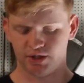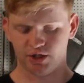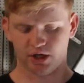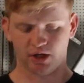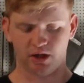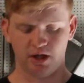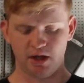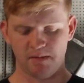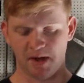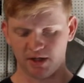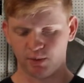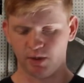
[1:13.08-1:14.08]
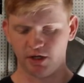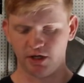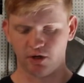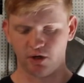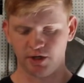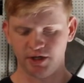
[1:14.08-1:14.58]
chuck the parts we need
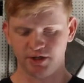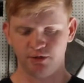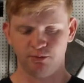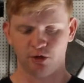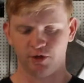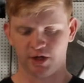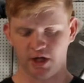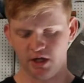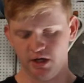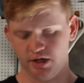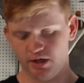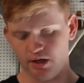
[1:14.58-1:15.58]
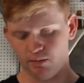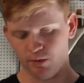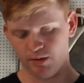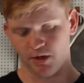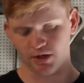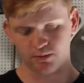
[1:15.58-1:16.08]
on it to put on the car, and then
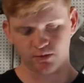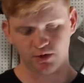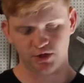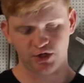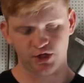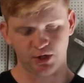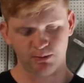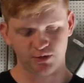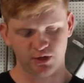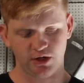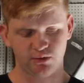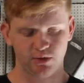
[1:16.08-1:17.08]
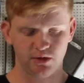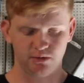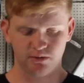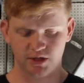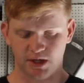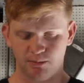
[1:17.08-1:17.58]
we might as well just jump straight into it
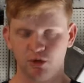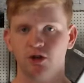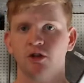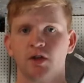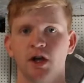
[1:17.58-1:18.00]
and start putting it on the